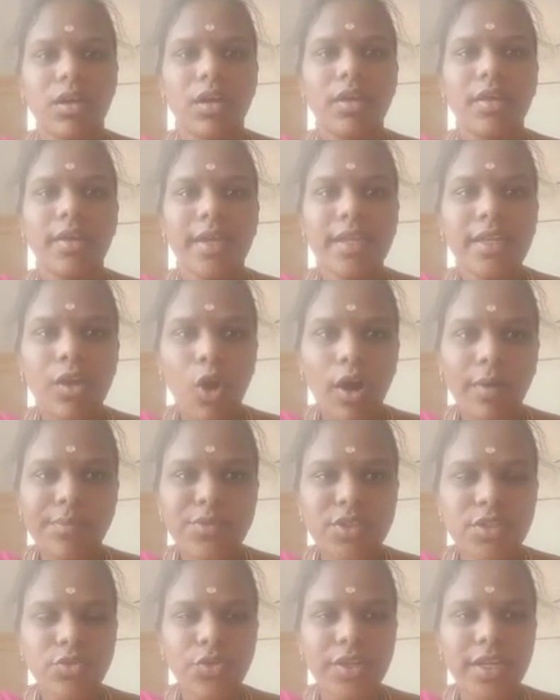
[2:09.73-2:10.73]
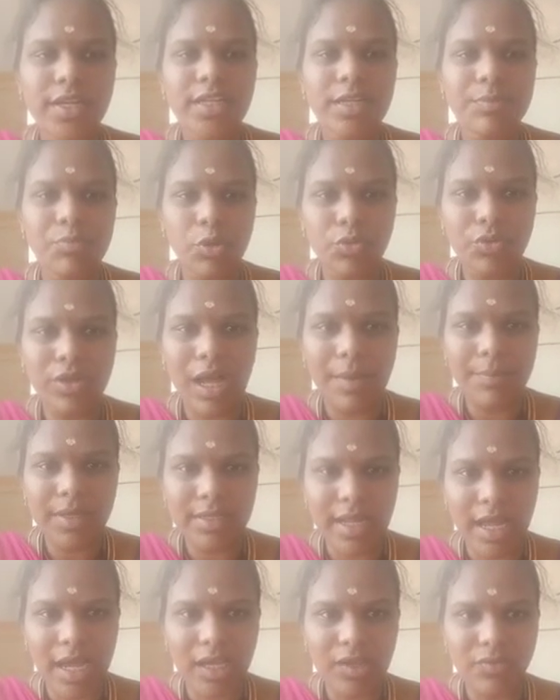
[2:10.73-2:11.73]
In object-oriented programming
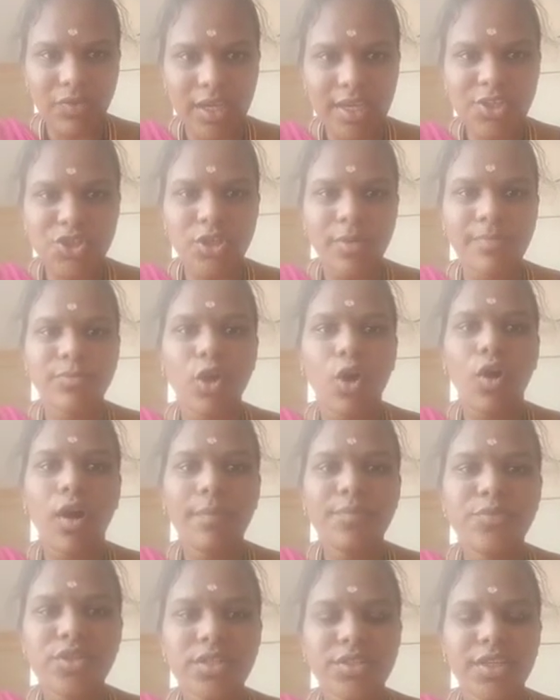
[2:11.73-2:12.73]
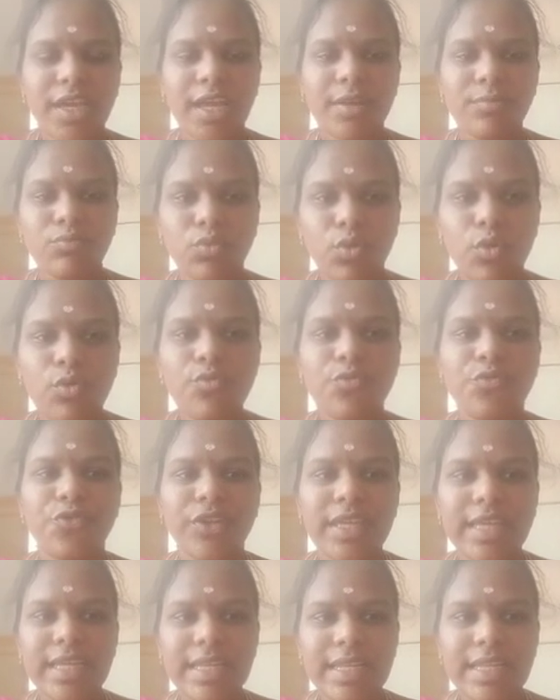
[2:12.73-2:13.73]
language, the object can move
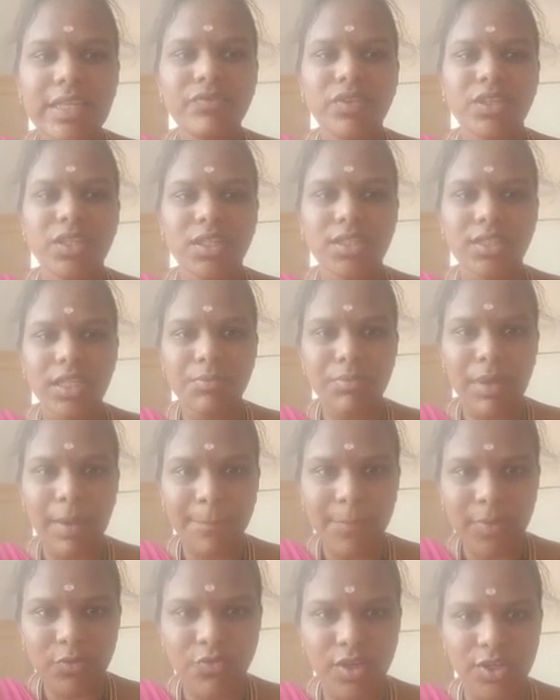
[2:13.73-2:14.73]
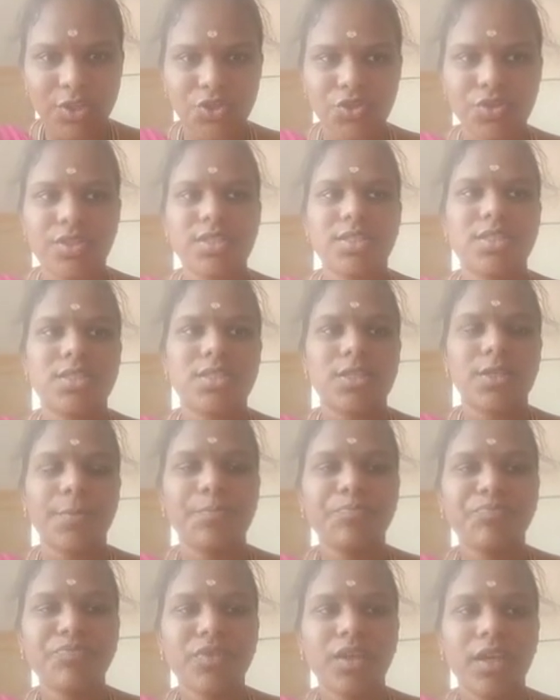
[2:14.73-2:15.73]
freely within the member functions.
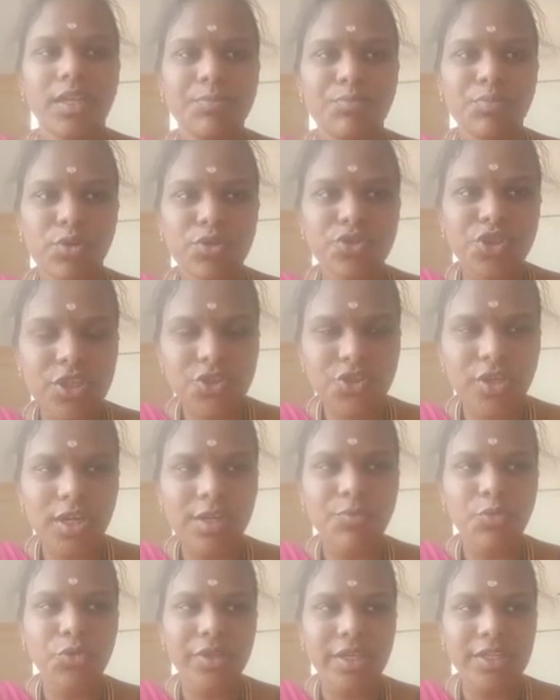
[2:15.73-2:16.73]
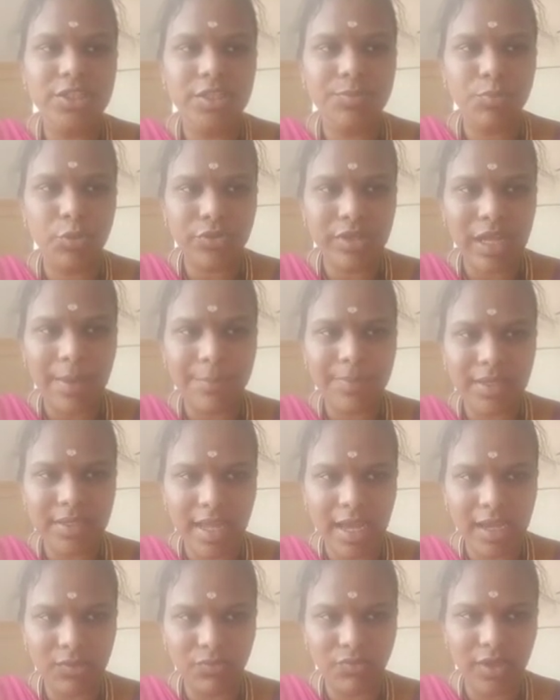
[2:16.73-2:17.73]
In procedural-oriented programming
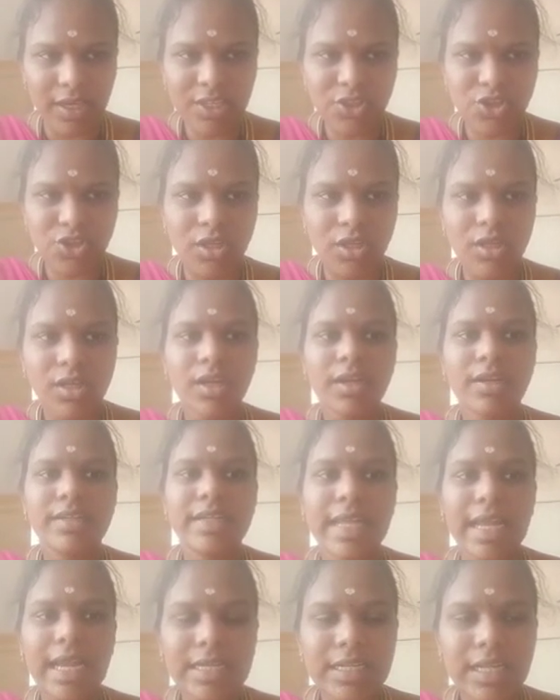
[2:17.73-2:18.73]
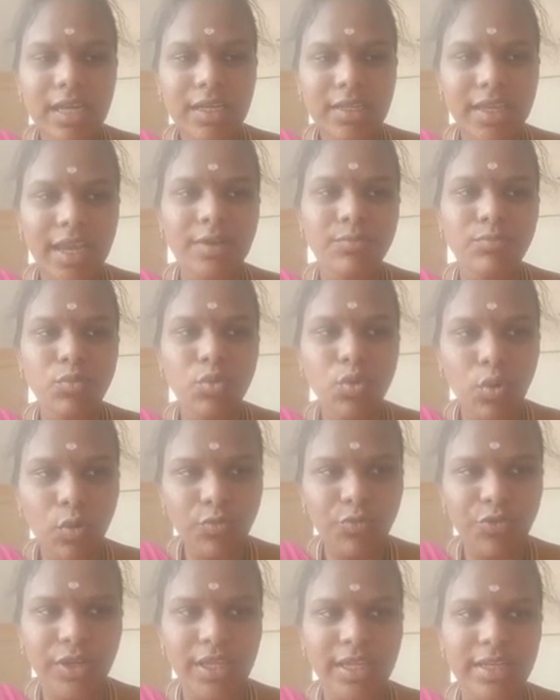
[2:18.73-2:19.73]
language, data can move
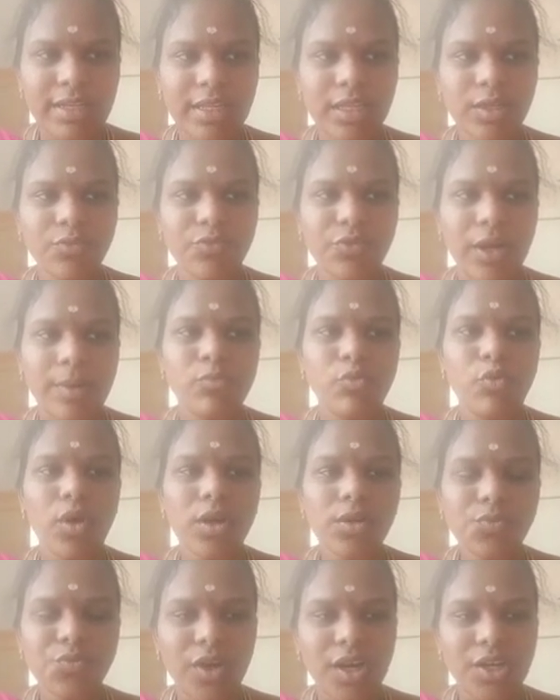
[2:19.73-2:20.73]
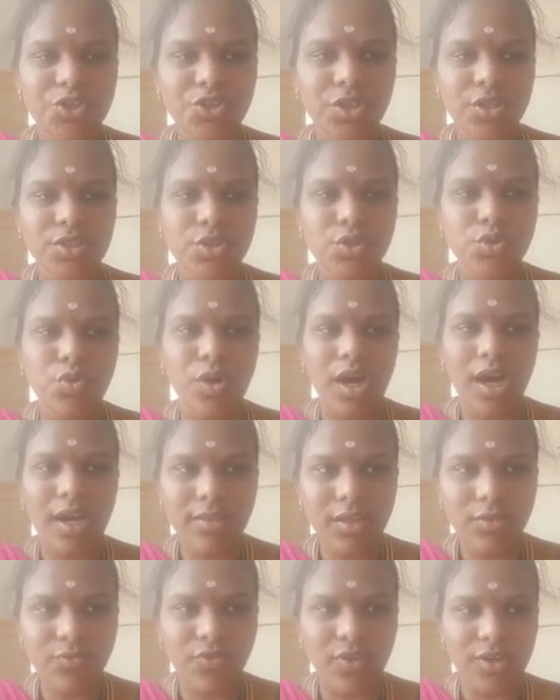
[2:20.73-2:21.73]
freely from one functions to
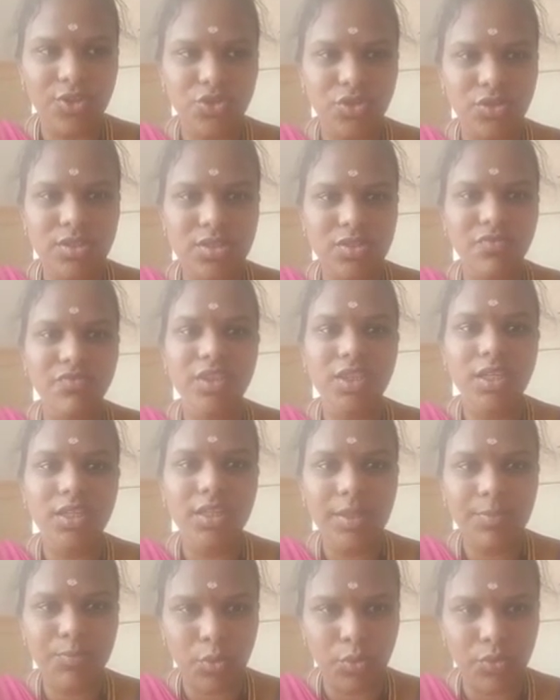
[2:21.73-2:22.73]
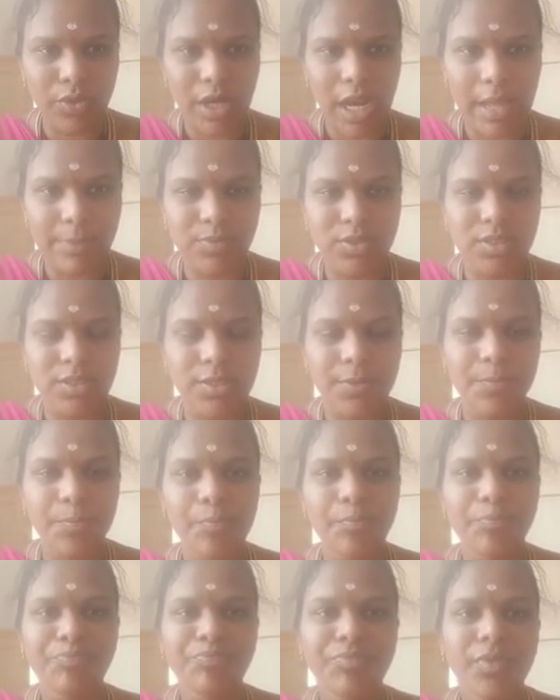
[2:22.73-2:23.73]
other functions within the programs.
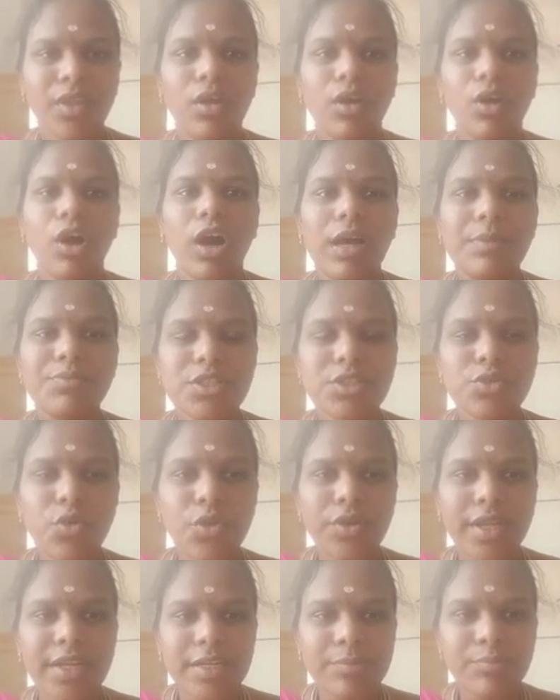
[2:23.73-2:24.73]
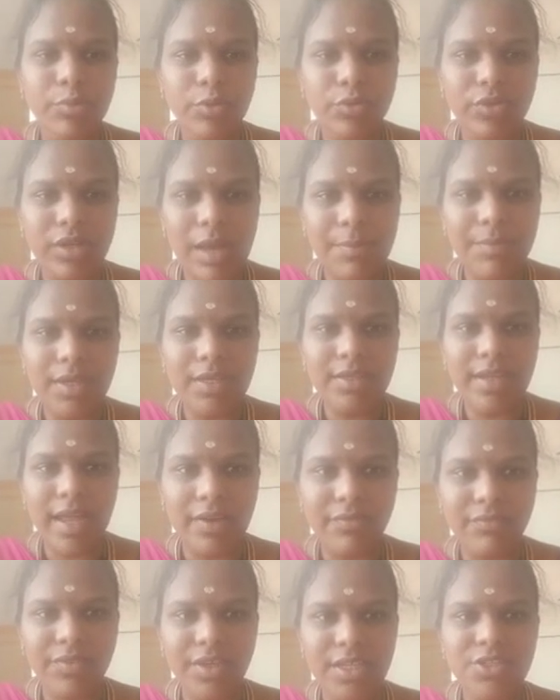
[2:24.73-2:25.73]
Object-oriented programming
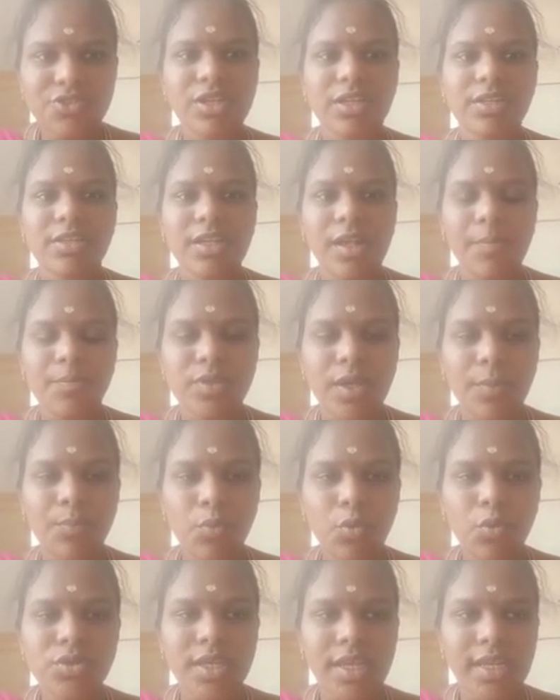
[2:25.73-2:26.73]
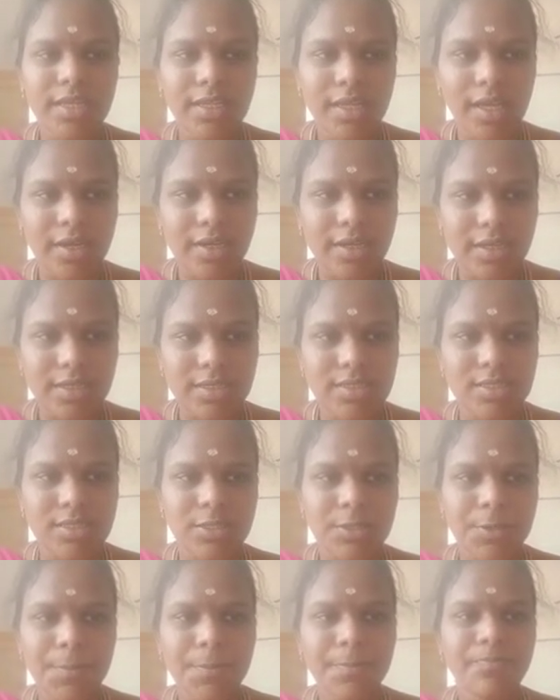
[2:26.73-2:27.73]
language that supports
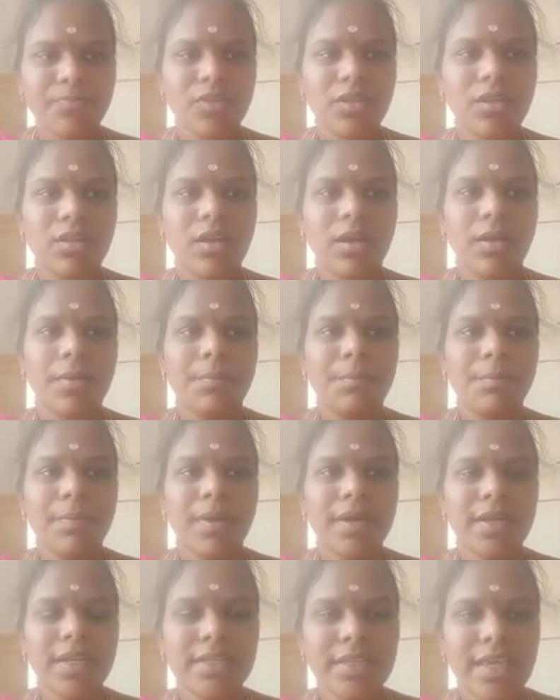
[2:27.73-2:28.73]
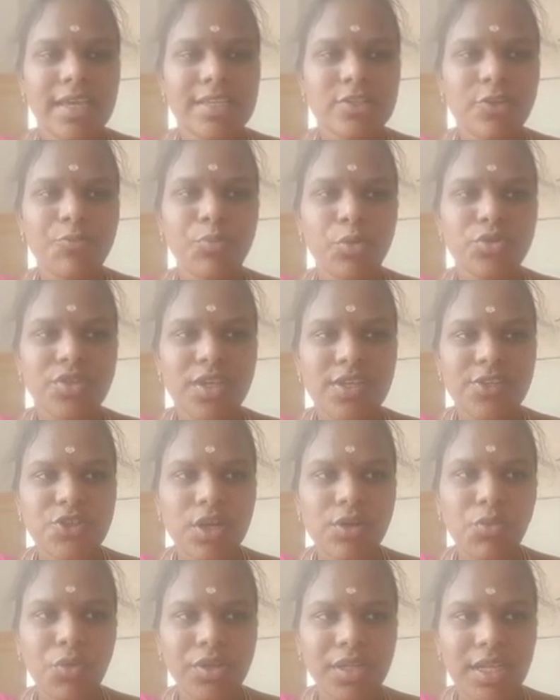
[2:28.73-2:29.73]
inheritance. But in case of
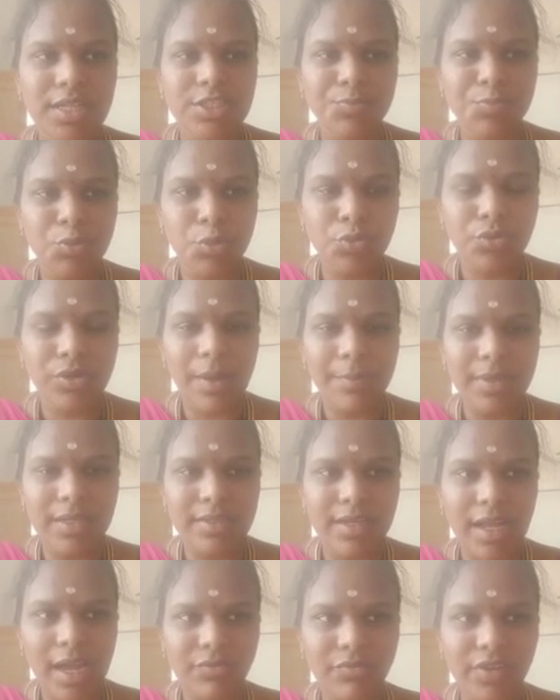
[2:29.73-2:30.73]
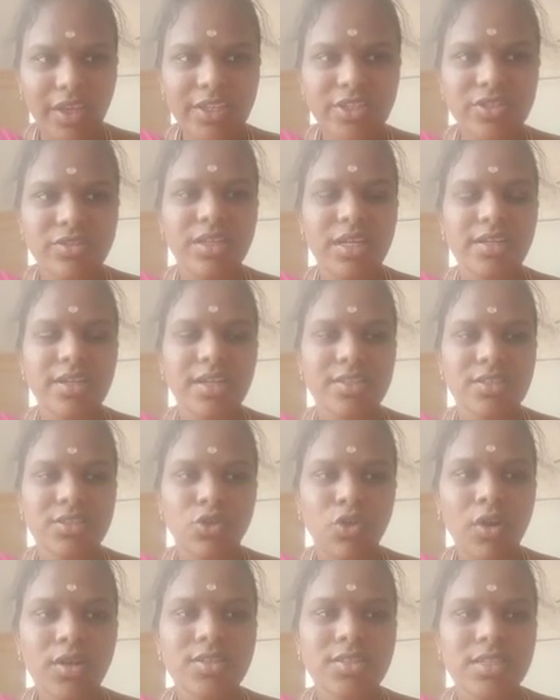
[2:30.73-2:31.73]
procedural-oriented programming language, that does
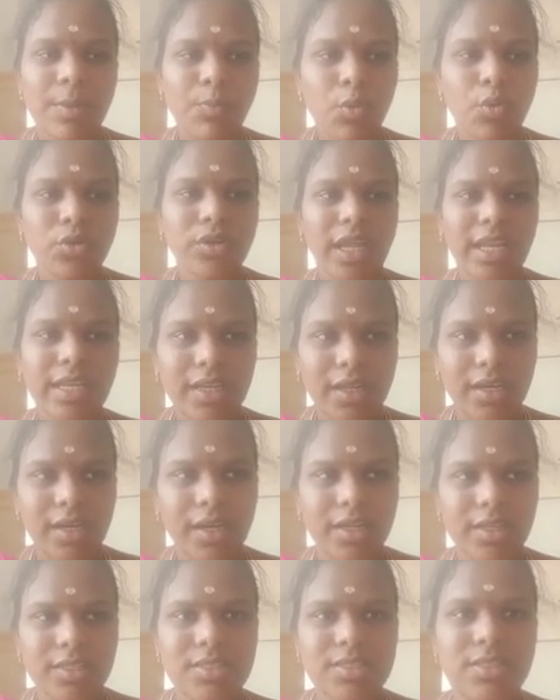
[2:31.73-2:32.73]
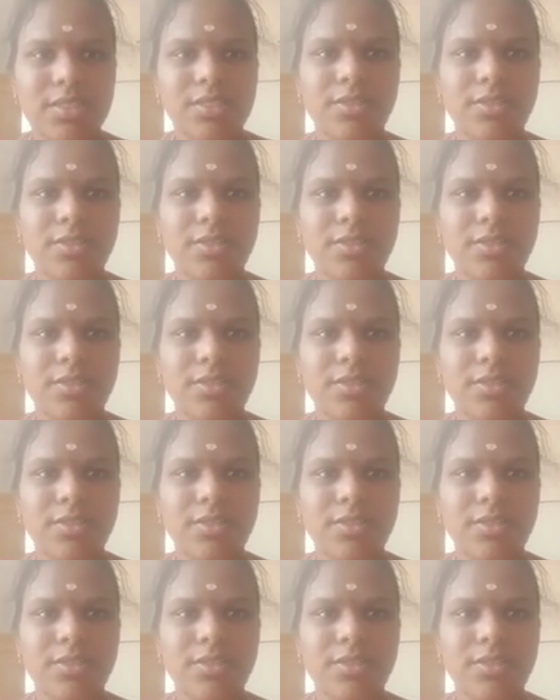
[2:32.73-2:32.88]
not support inheritance.